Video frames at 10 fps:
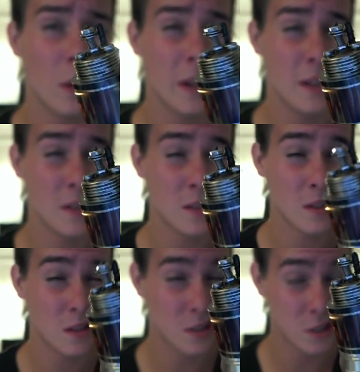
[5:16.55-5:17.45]

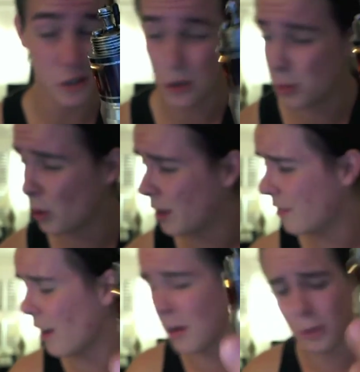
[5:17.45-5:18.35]
is
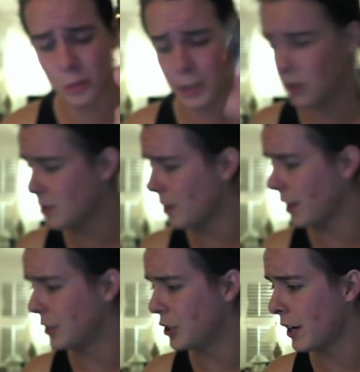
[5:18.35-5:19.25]
2.5 millimeters, but I
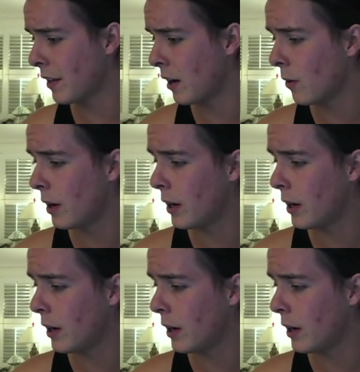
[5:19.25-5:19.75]
can check that right